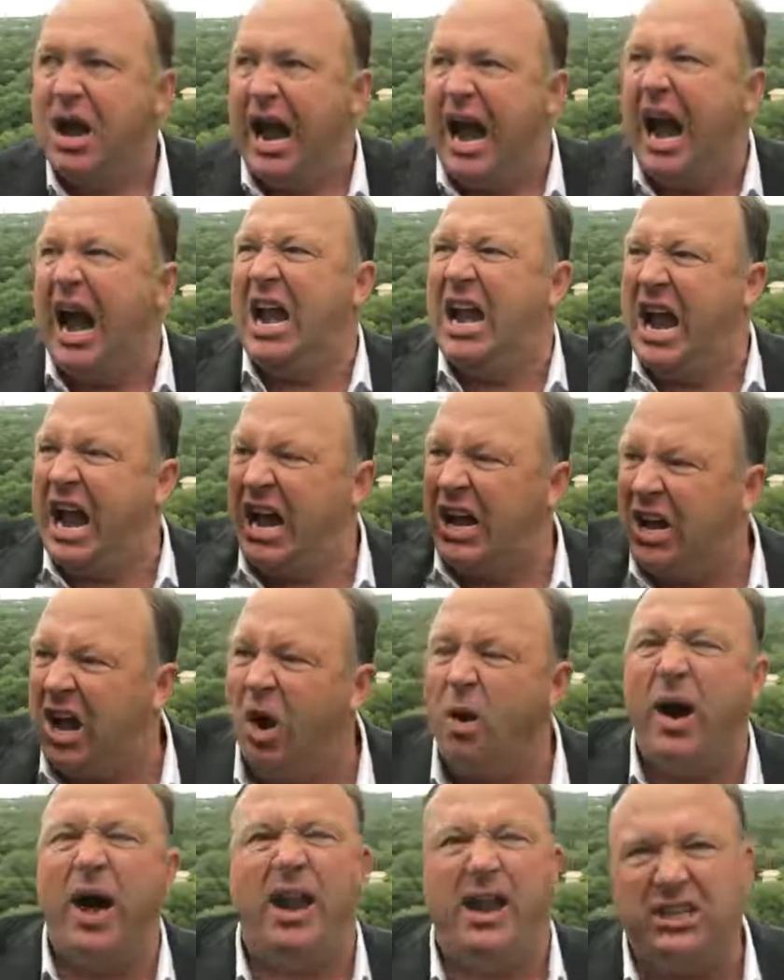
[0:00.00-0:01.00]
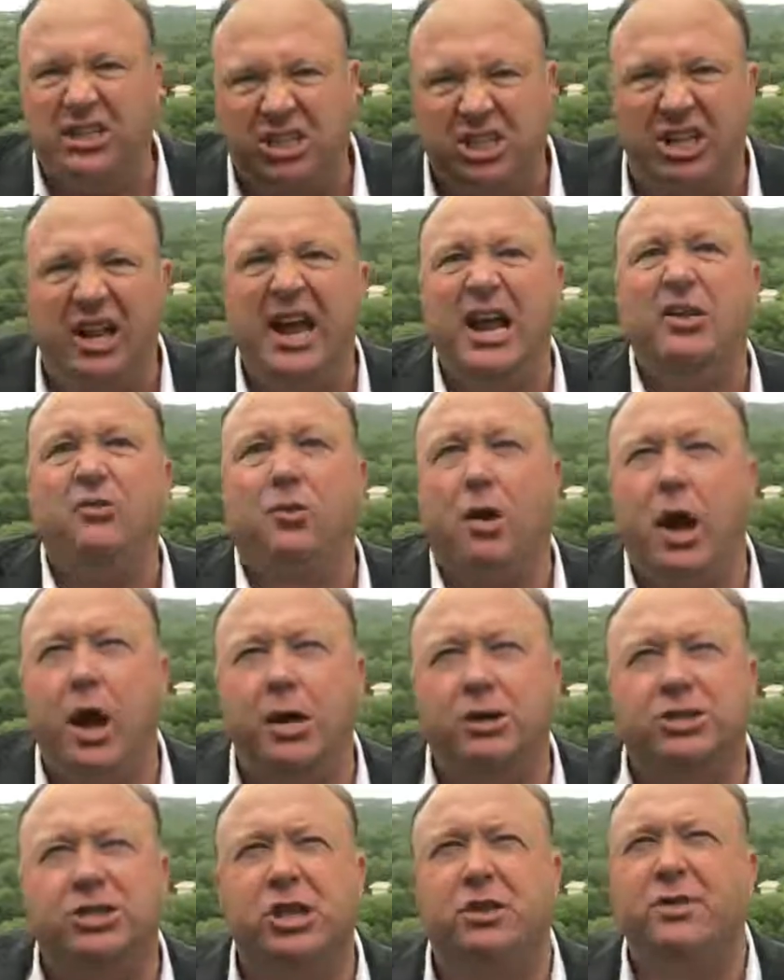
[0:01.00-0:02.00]
and go out and sling
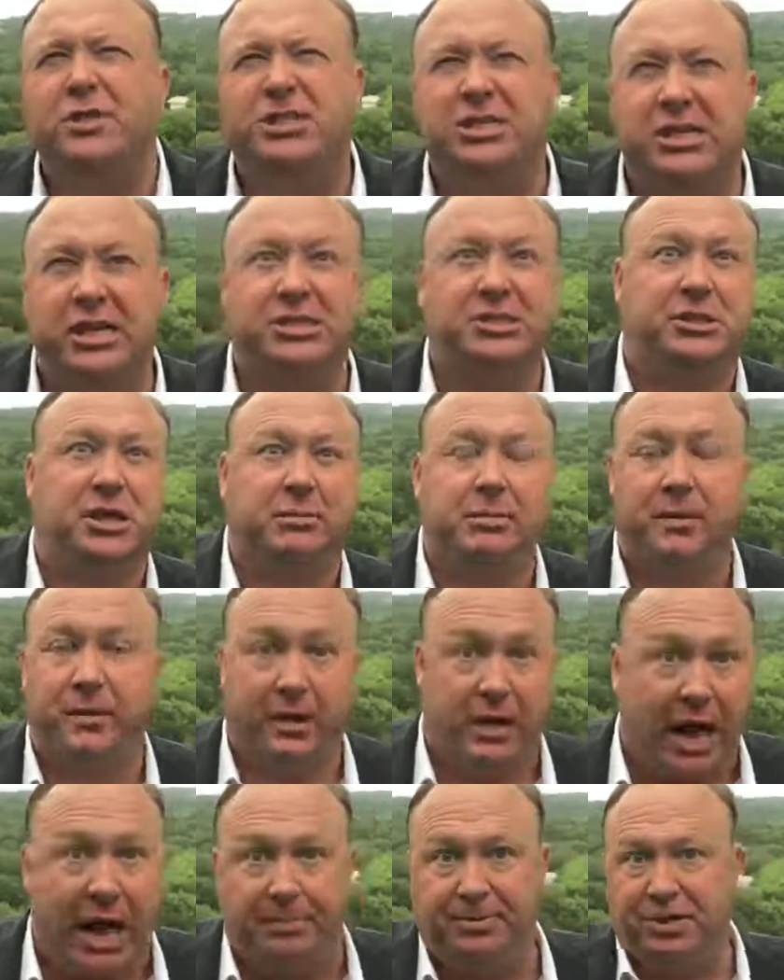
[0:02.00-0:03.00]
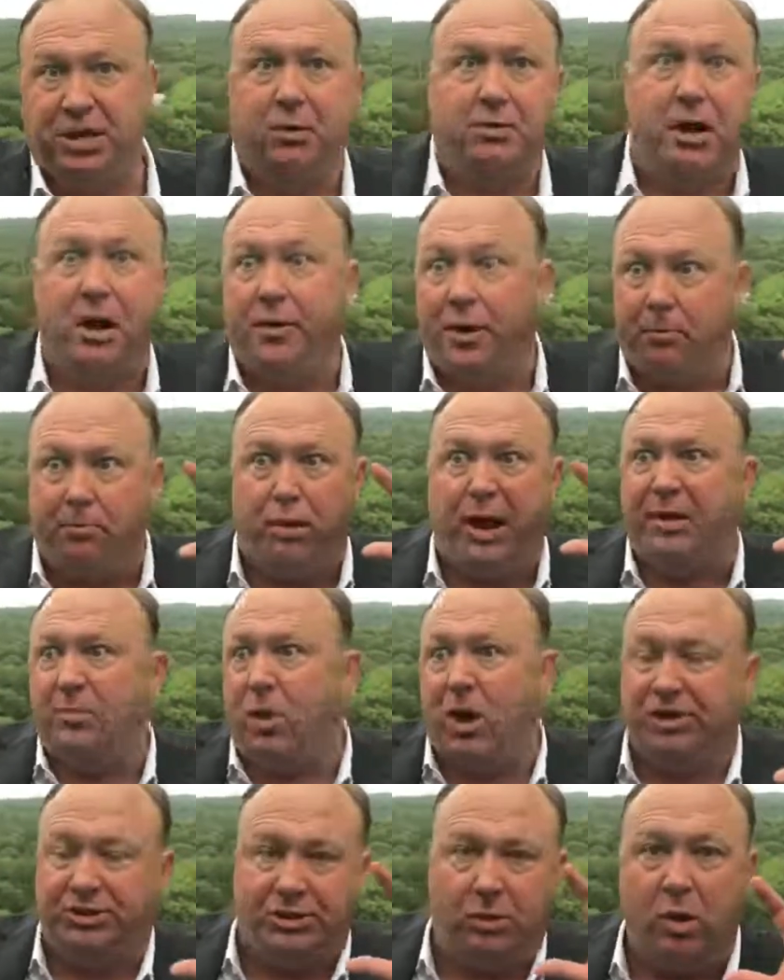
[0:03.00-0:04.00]
drugs so the system and the cops don't know, they're
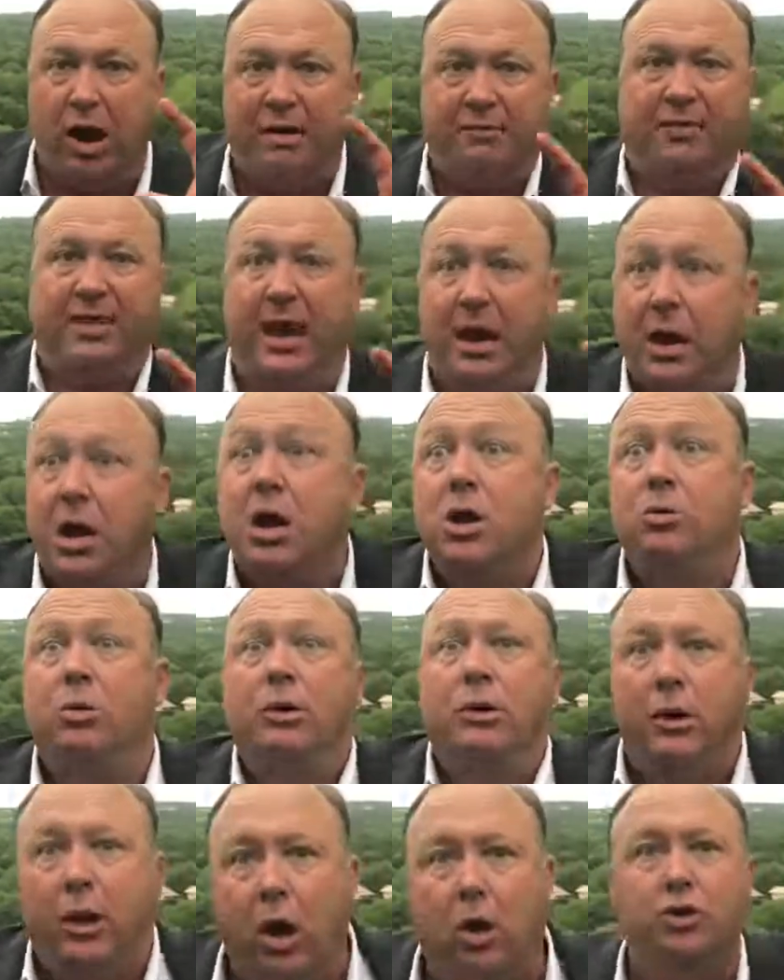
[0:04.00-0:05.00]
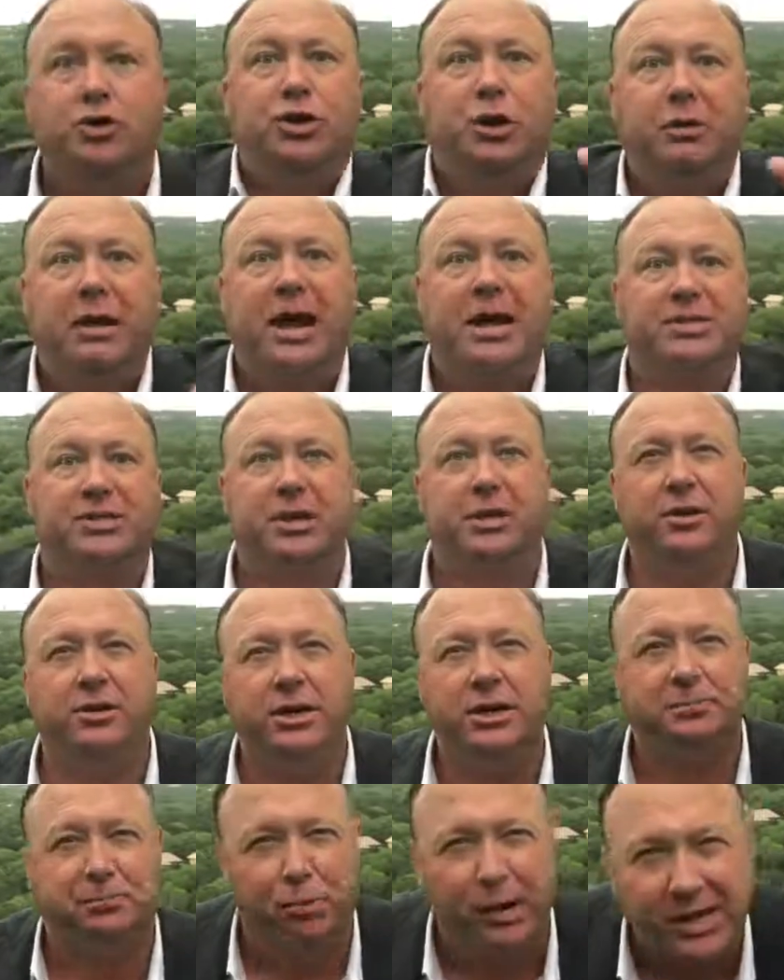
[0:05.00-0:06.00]
brainwashed to go after that, will load your ass into
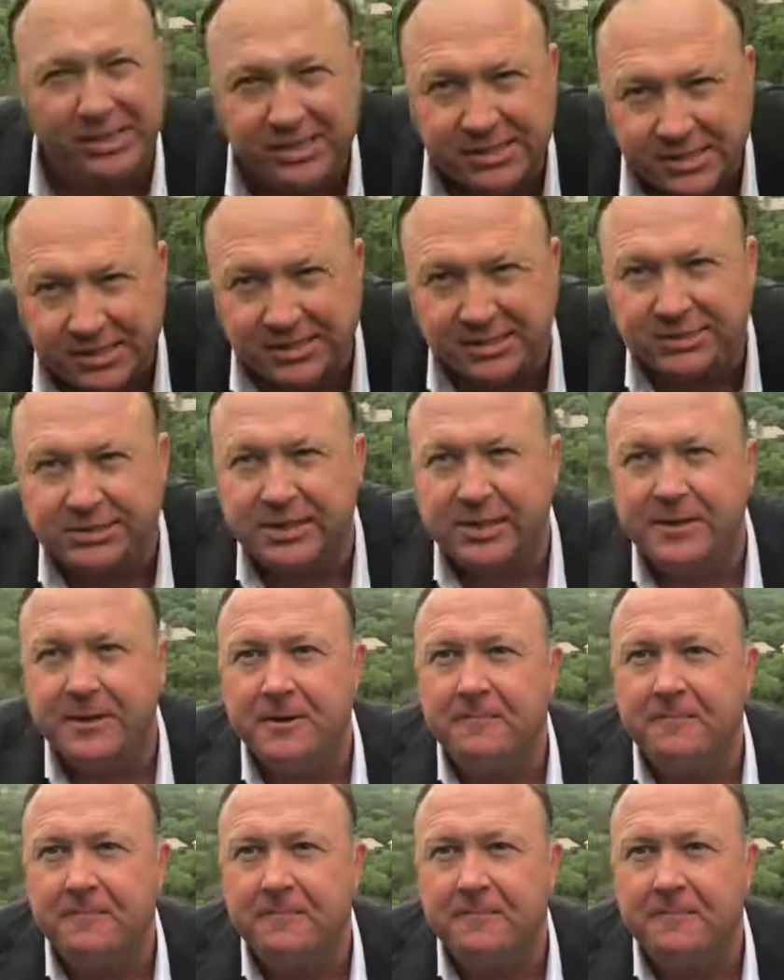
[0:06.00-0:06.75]
these prisons.